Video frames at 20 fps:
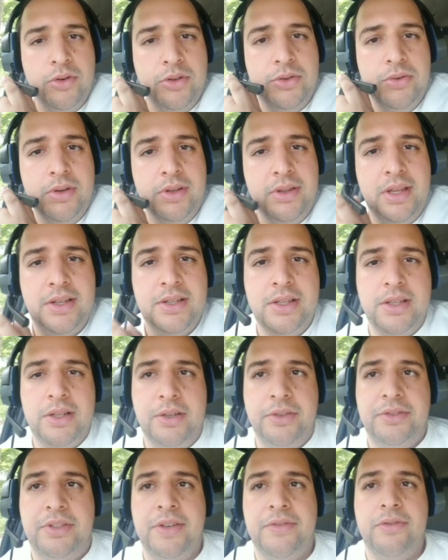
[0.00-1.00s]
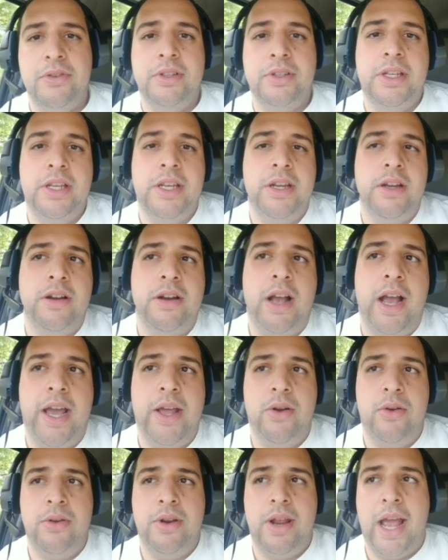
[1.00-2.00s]
We're doing things a little differently here.
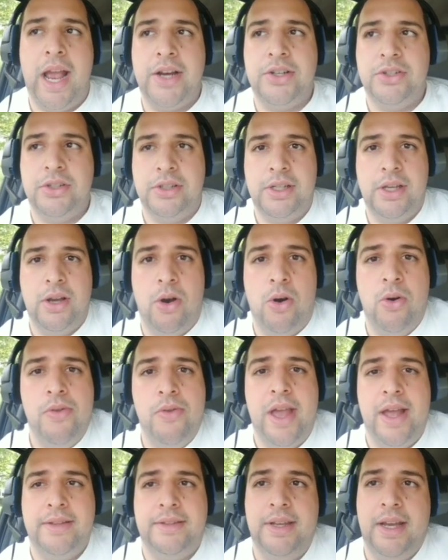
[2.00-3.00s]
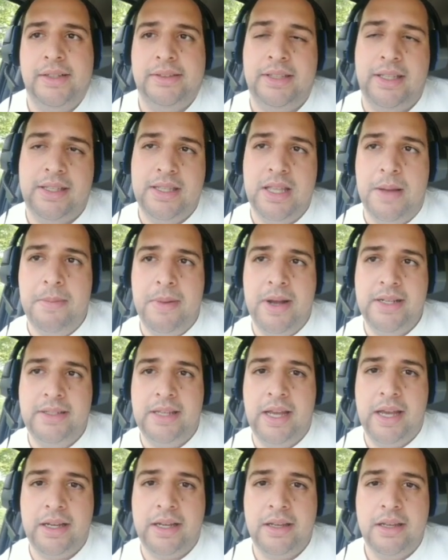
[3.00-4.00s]
I don't actually own that deck. That's not my
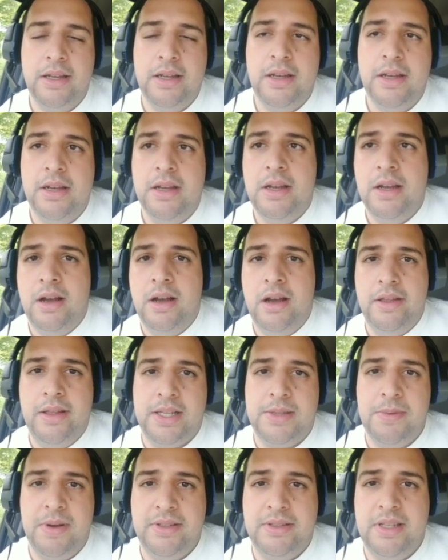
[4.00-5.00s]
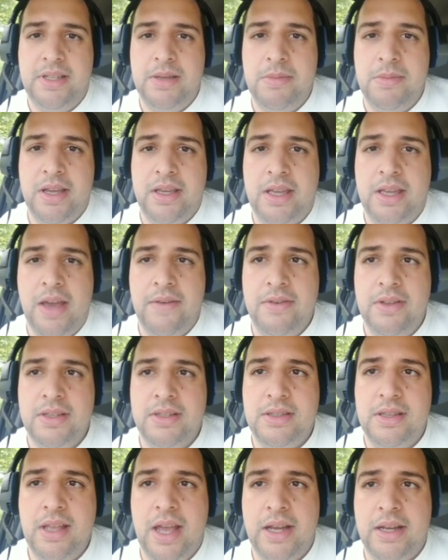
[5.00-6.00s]
deck. That's my teammate
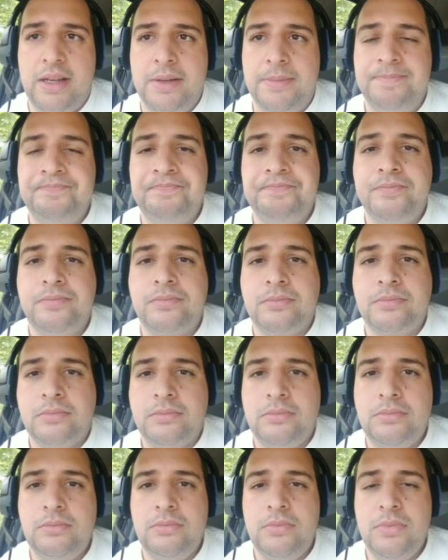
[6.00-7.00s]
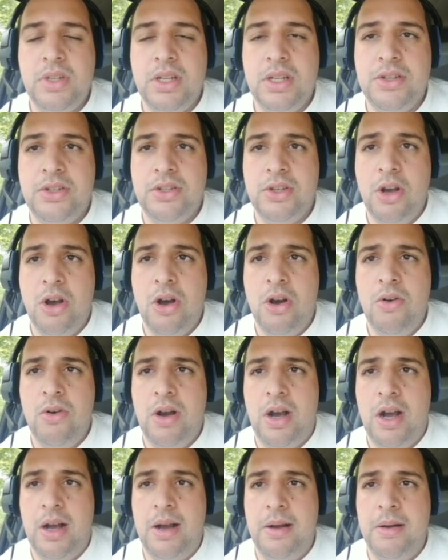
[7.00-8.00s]
Kevin's deck.
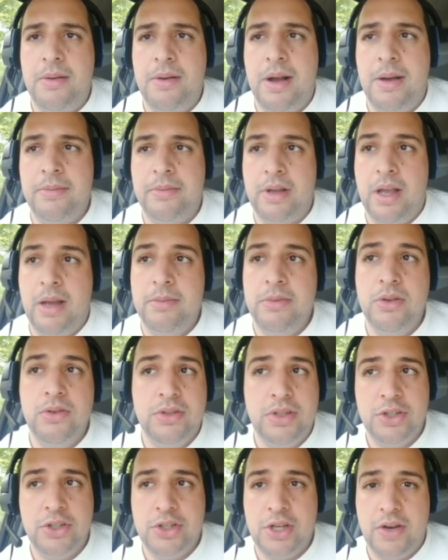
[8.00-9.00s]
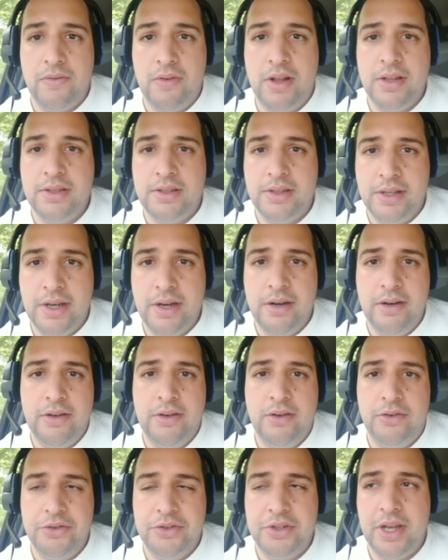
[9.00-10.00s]
So I'm using Shenron's Lair.
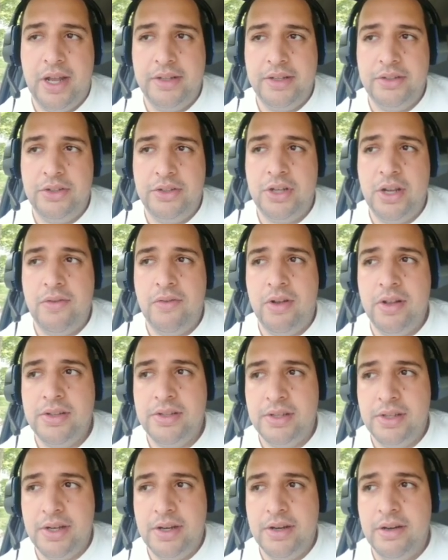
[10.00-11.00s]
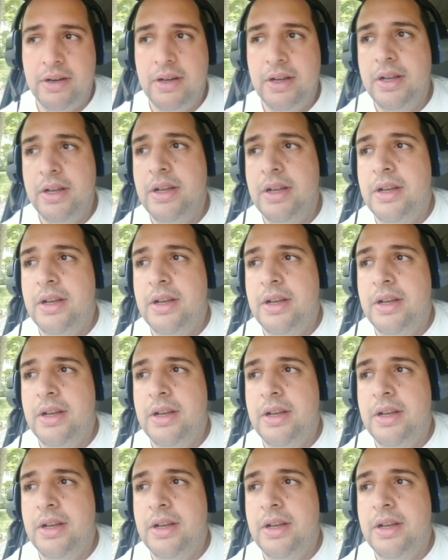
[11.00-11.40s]
You know, shout out to Shenron's Lair.